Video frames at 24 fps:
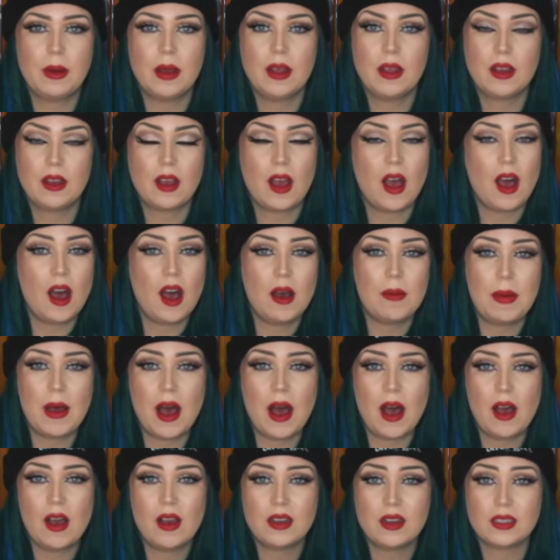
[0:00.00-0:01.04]
car
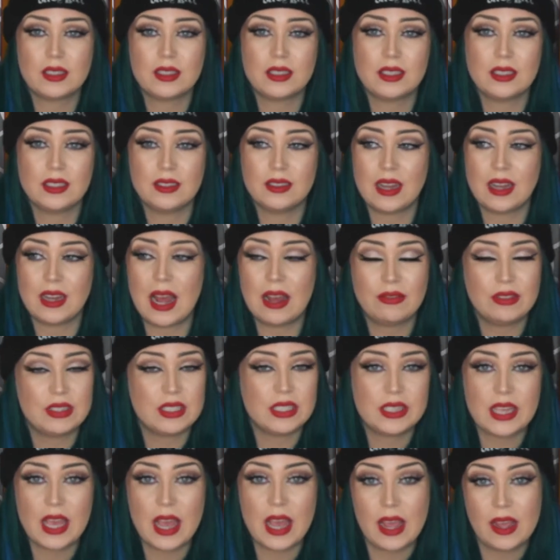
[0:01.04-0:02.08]
parks and having
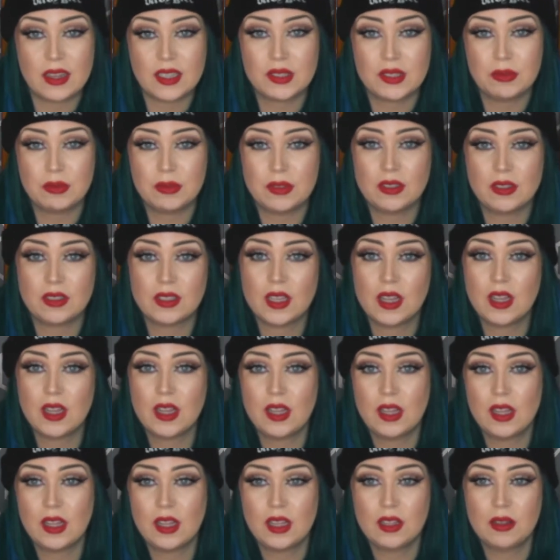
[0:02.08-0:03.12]
sex was
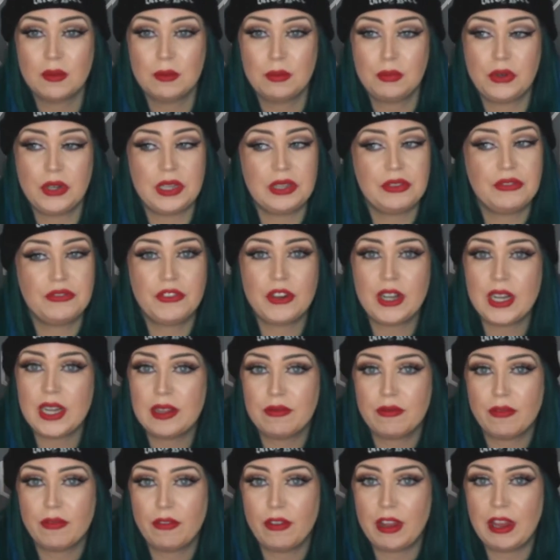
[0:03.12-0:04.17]
pretty thrilling
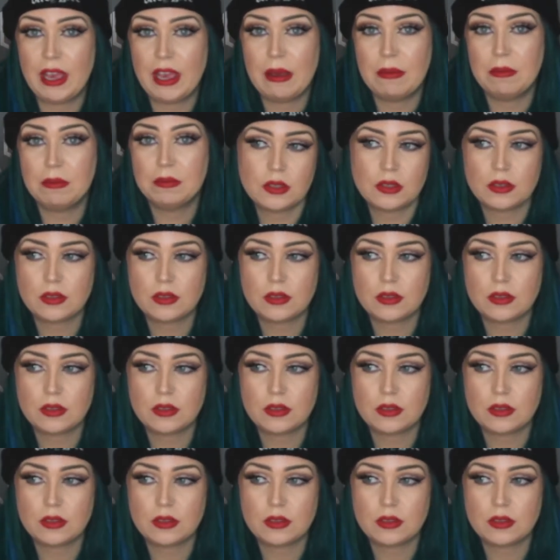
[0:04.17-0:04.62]
for them.